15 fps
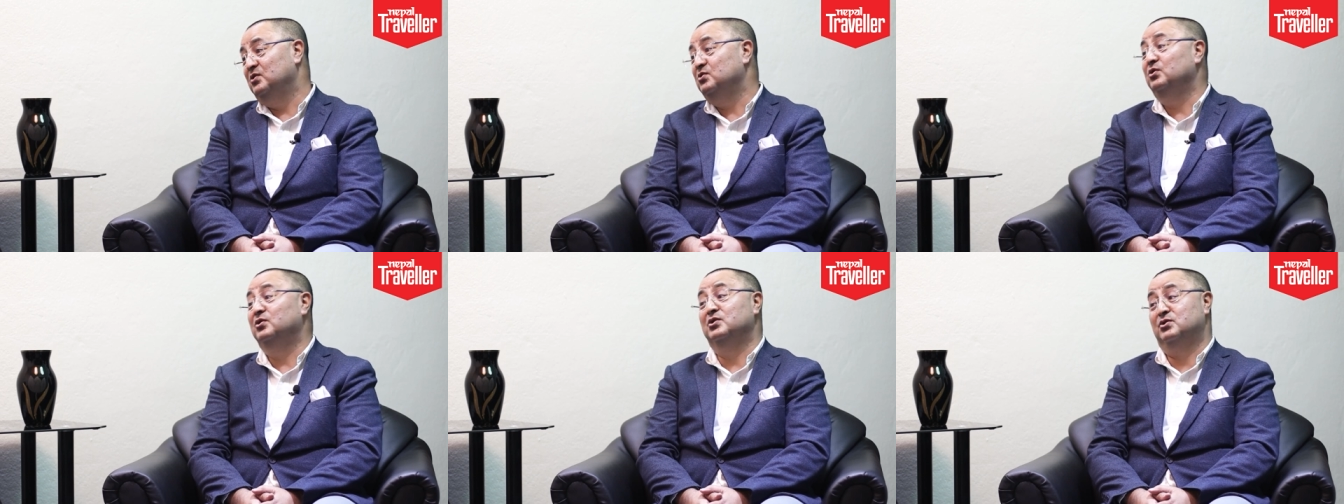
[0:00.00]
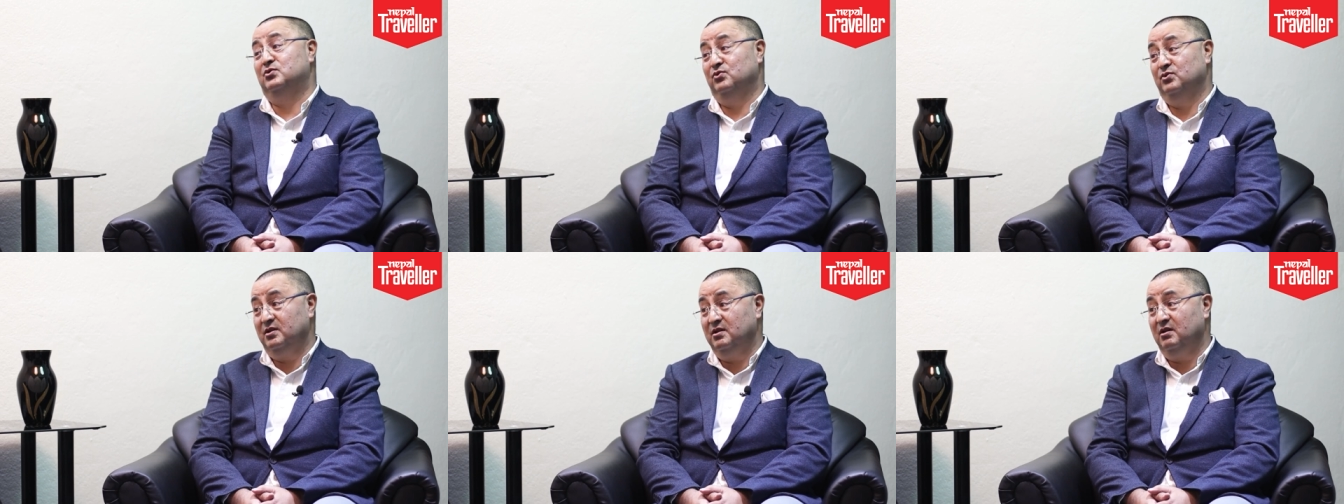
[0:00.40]
So the
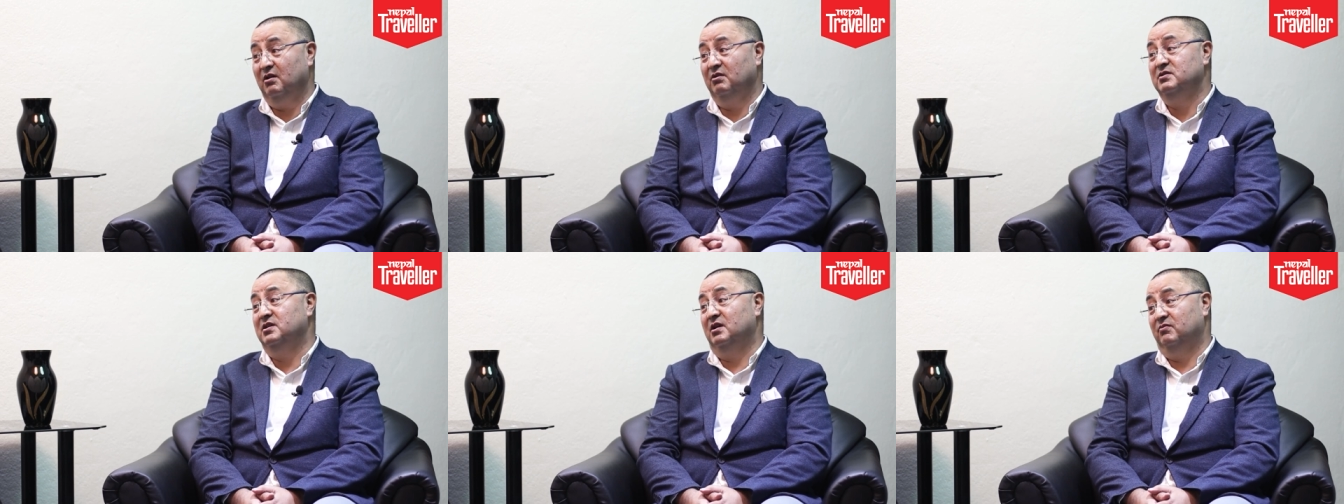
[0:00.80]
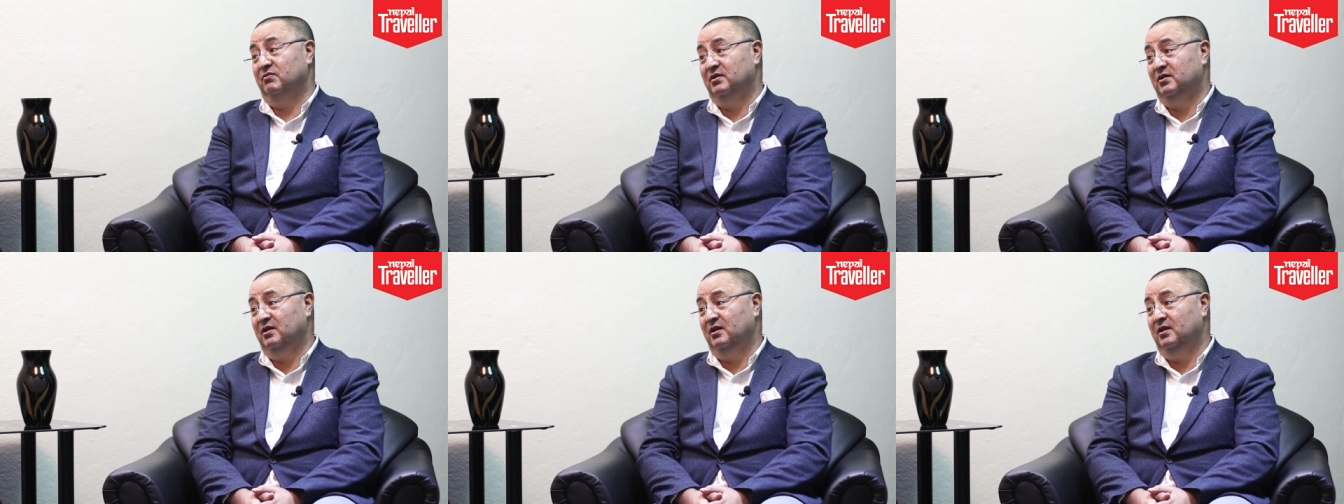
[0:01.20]
student learns
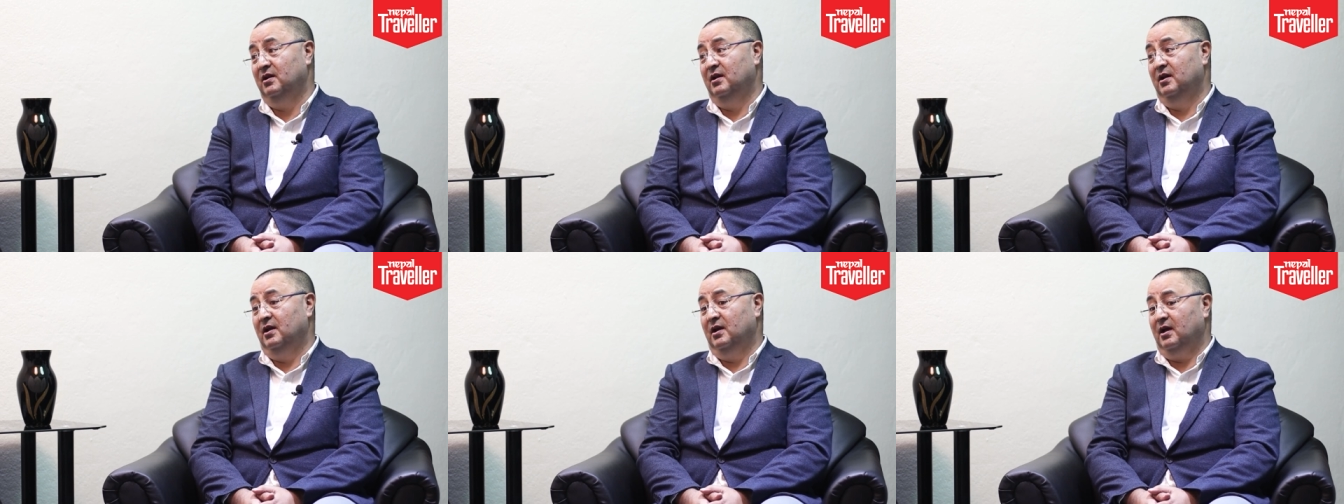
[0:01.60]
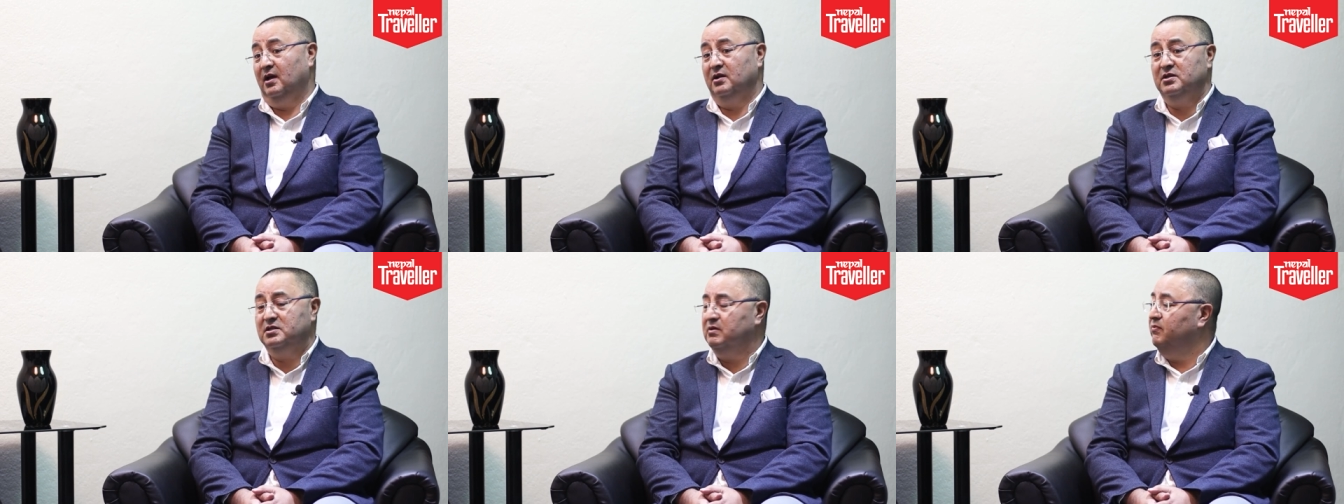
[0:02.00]
everything
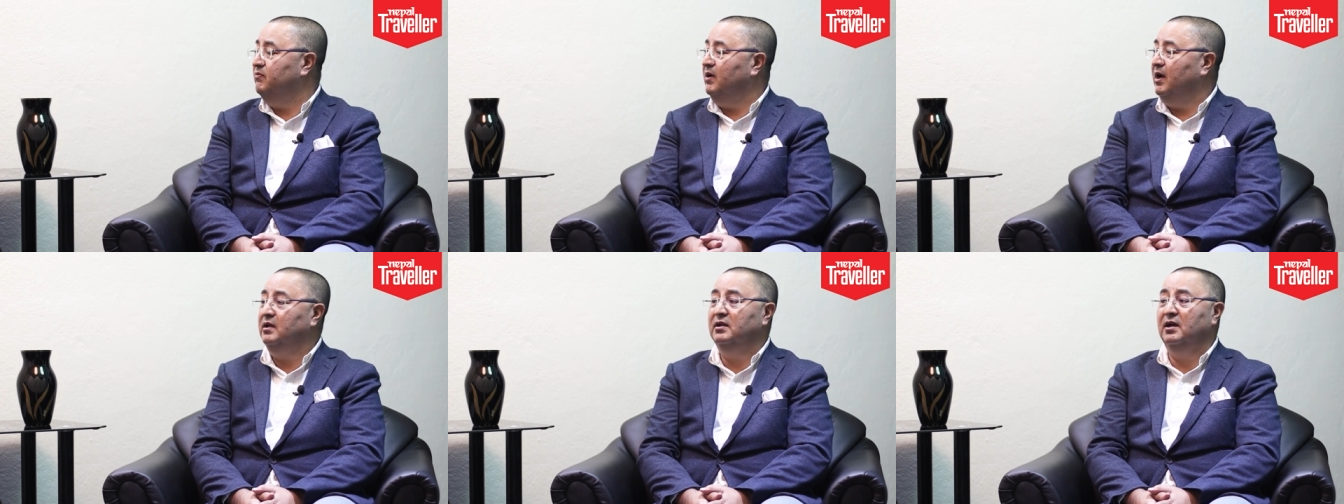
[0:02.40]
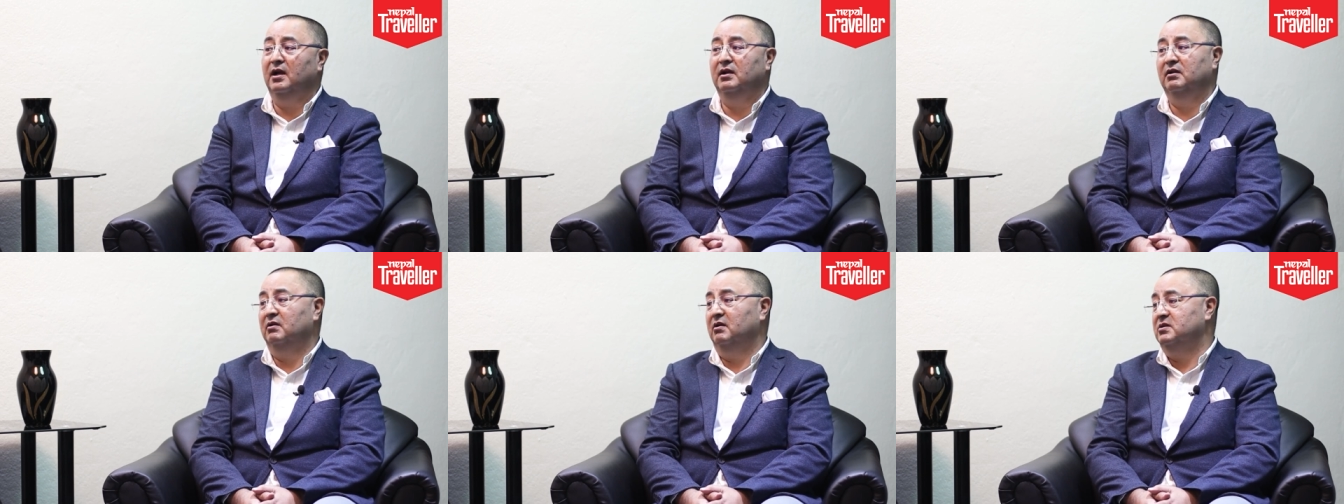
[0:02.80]
and it's a fine
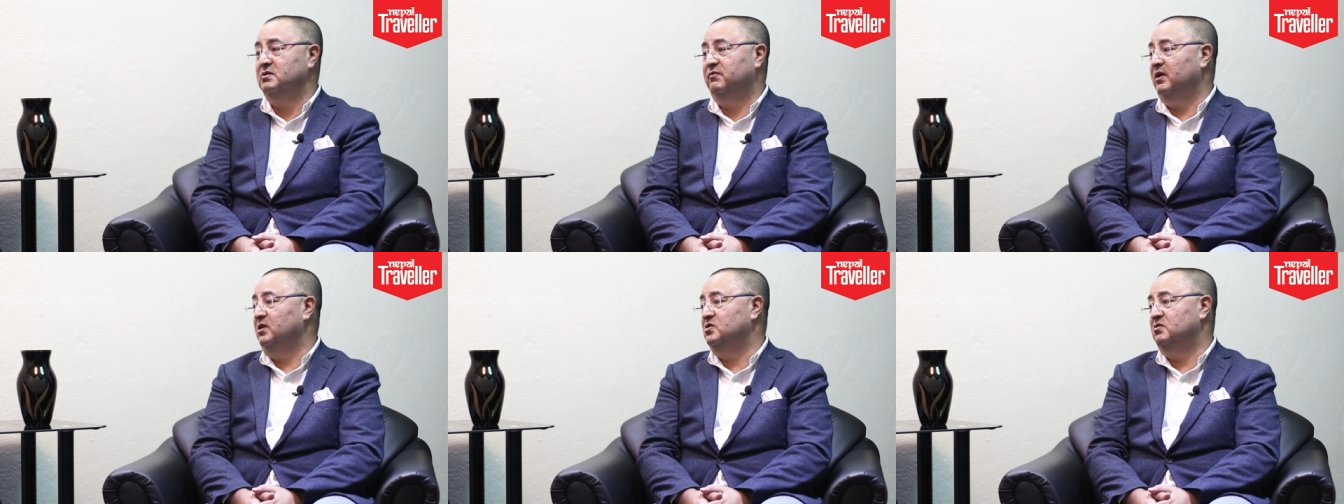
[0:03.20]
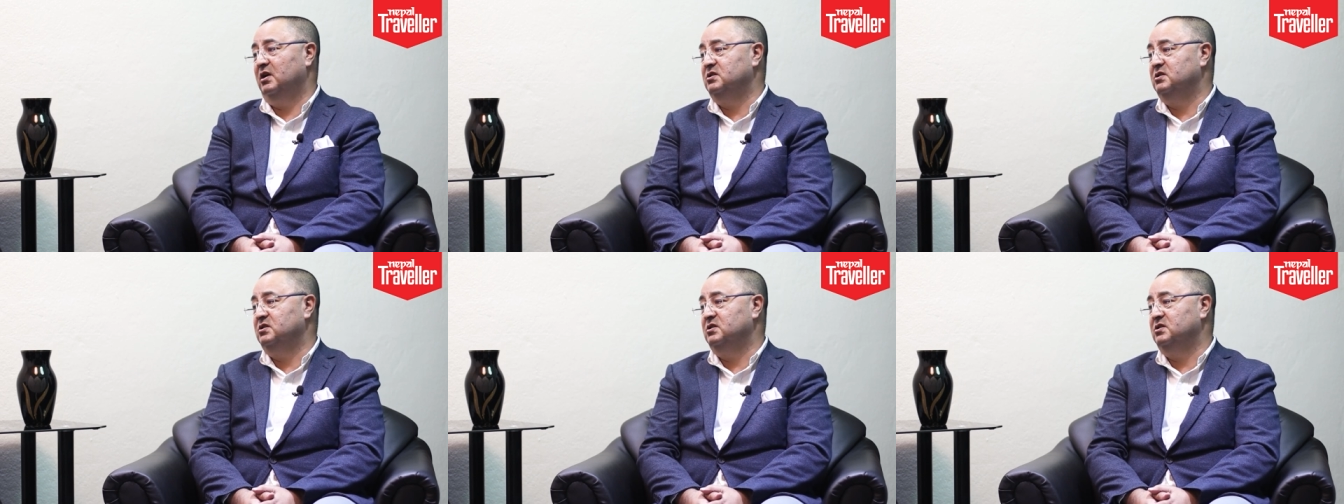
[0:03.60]
dining rest, French